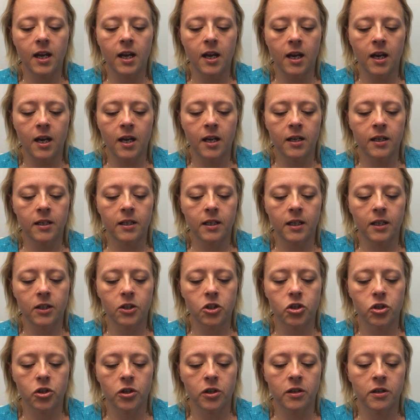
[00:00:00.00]
and I
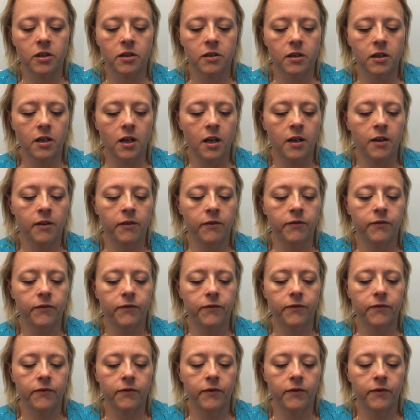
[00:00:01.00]
shouldn't have